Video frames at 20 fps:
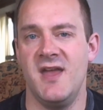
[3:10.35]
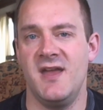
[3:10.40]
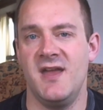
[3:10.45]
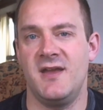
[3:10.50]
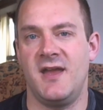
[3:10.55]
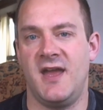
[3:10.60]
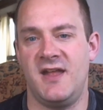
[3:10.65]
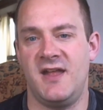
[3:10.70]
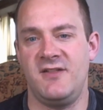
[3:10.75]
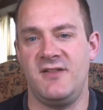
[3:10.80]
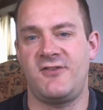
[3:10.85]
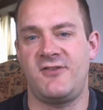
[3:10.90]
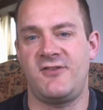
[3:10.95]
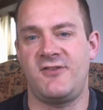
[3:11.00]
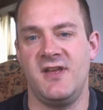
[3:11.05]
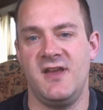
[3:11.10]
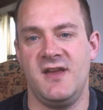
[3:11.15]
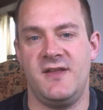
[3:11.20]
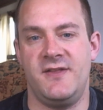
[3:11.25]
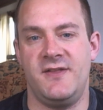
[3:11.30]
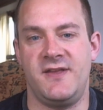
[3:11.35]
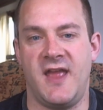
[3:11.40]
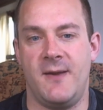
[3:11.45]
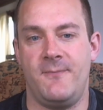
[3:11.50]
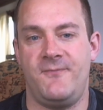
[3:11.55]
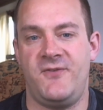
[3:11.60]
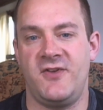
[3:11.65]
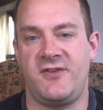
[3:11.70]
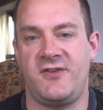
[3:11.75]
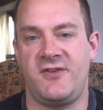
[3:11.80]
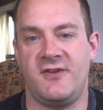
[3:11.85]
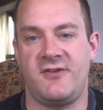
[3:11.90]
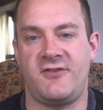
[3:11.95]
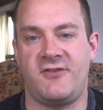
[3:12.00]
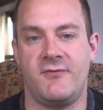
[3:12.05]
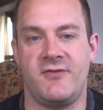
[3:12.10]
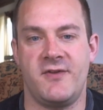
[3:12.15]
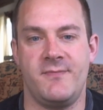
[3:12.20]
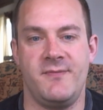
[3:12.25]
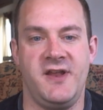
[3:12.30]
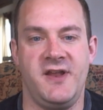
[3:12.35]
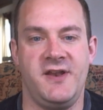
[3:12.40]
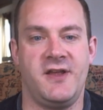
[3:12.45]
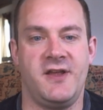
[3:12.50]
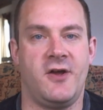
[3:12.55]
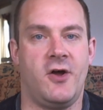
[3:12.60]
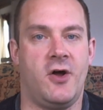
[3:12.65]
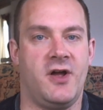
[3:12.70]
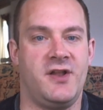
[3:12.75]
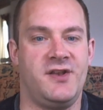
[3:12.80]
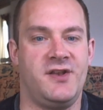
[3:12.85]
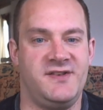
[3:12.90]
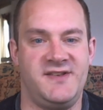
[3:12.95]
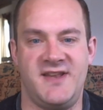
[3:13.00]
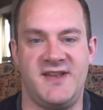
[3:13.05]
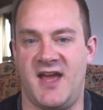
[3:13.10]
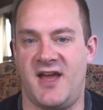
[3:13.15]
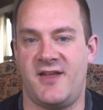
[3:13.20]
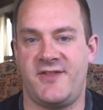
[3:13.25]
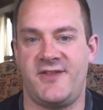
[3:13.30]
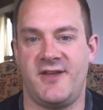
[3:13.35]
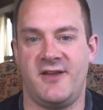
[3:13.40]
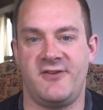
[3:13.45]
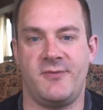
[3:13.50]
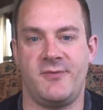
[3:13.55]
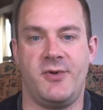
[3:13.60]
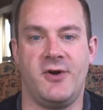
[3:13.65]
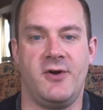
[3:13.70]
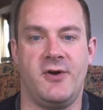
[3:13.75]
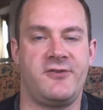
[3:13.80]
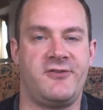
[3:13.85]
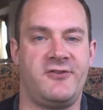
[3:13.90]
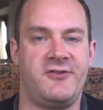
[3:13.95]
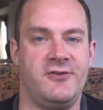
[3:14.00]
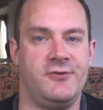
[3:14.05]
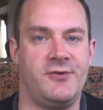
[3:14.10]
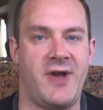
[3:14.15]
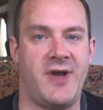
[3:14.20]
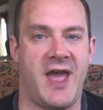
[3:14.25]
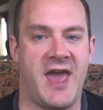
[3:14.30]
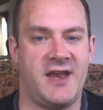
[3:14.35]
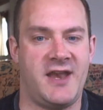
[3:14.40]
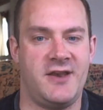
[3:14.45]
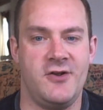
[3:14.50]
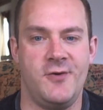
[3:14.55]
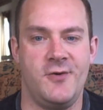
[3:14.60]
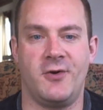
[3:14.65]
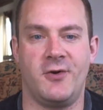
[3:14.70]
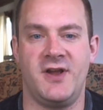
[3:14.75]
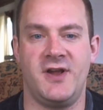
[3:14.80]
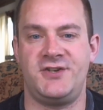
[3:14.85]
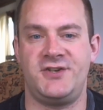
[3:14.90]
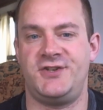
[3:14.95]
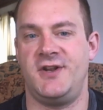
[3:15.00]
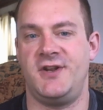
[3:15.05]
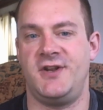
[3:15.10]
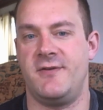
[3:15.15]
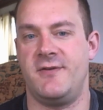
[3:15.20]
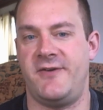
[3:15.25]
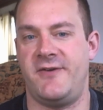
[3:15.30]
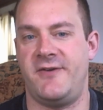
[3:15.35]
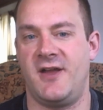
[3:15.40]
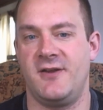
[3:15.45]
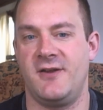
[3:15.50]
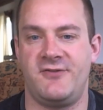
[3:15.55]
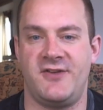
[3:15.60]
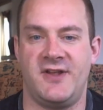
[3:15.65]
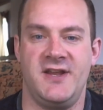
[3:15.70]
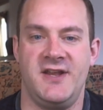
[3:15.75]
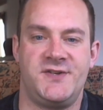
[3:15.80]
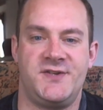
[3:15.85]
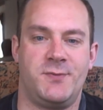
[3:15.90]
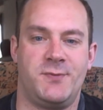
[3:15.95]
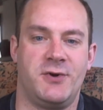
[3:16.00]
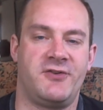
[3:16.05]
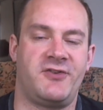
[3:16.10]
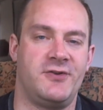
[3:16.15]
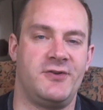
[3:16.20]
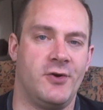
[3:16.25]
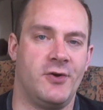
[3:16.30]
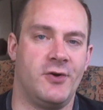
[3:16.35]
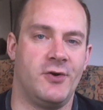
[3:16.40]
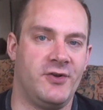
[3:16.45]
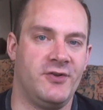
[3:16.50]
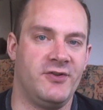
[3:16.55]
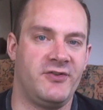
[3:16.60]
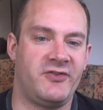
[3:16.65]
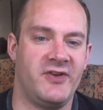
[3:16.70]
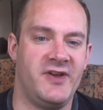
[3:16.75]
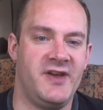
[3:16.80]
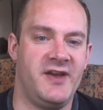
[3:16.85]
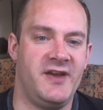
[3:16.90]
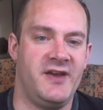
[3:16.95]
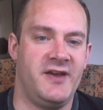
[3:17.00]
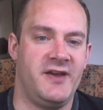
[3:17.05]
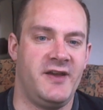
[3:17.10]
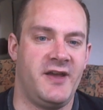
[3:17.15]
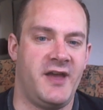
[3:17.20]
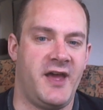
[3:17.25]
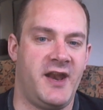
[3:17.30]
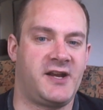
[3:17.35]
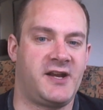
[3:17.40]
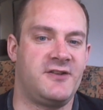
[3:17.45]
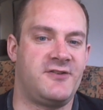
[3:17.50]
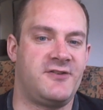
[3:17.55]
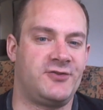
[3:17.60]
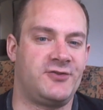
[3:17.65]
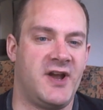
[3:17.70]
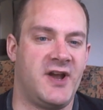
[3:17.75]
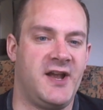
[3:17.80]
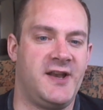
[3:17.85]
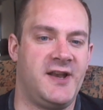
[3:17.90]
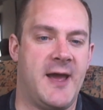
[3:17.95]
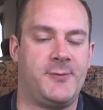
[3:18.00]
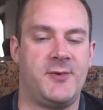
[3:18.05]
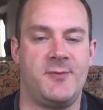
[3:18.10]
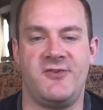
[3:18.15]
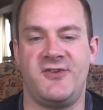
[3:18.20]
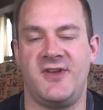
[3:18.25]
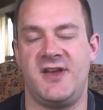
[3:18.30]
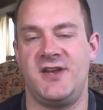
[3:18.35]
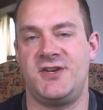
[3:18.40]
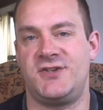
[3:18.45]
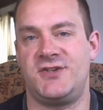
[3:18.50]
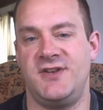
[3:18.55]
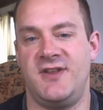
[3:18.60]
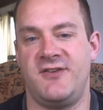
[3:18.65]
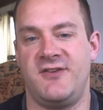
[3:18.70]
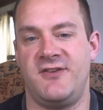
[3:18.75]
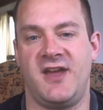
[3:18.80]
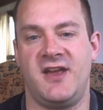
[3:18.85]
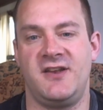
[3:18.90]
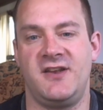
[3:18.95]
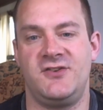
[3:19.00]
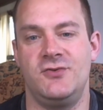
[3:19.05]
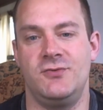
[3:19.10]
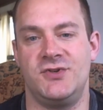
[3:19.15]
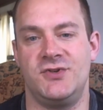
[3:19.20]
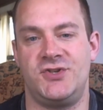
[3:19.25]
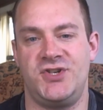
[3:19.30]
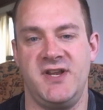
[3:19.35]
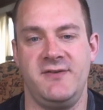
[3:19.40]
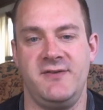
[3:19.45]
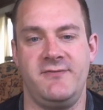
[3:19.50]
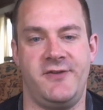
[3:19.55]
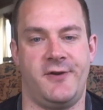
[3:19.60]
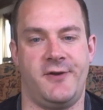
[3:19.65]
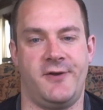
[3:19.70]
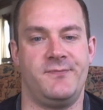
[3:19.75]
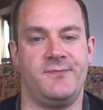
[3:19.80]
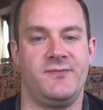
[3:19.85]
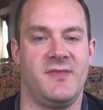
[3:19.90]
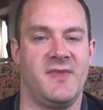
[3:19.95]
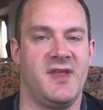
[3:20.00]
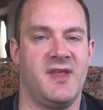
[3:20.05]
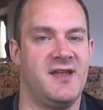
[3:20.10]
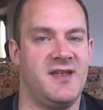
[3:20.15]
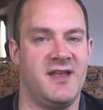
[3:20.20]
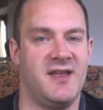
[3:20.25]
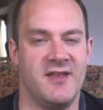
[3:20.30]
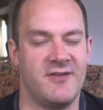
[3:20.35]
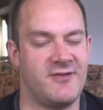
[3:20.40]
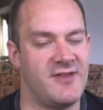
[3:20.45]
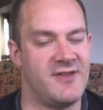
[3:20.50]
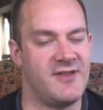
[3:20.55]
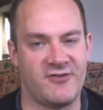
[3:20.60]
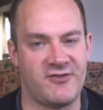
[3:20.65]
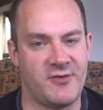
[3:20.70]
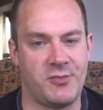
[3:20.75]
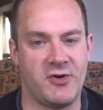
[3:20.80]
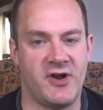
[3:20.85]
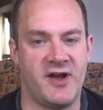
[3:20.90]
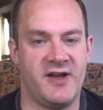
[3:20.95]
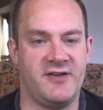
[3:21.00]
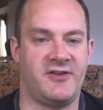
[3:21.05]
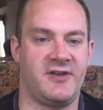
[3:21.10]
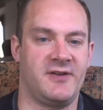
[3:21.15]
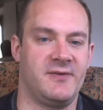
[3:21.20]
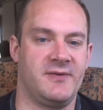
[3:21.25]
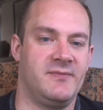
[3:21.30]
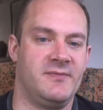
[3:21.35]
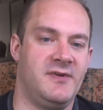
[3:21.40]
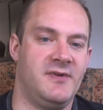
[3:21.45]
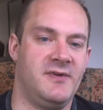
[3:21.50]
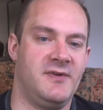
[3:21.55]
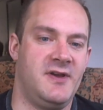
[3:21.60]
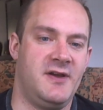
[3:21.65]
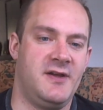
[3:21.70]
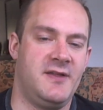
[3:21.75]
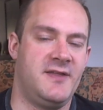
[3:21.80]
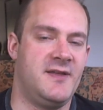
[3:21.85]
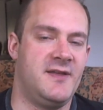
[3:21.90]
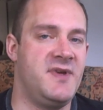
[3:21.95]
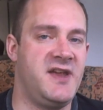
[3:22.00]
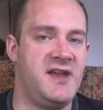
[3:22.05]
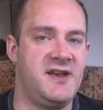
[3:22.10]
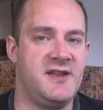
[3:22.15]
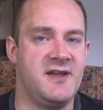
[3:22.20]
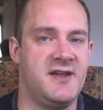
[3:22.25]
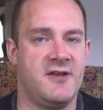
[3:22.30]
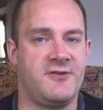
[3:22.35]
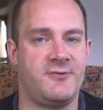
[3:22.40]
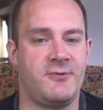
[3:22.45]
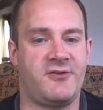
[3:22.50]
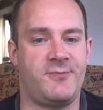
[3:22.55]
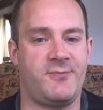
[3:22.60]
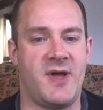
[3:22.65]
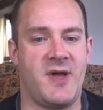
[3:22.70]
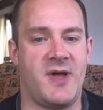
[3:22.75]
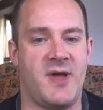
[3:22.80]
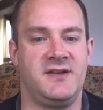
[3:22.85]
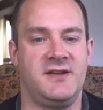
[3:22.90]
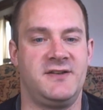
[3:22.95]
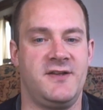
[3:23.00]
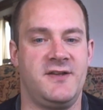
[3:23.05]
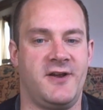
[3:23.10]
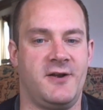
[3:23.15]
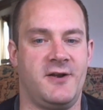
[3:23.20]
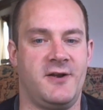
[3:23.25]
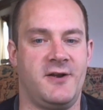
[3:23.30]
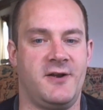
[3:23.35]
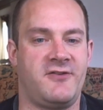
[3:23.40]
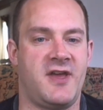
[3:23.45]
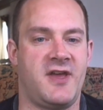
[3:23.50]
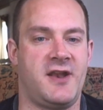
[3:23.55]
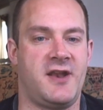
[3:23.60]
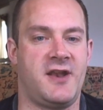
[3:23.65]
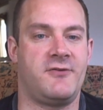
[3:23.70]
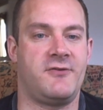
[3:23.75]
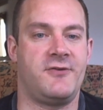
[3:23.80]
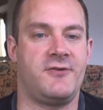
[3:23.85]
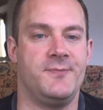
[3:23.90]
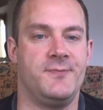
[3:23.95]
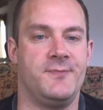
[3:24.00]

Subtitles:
Hence, the emphasis of the media on death as opposed to an enumeration of the values that each person holds and a constrained optimization designed to achieve them is not surprising. The media is responding to their incentives.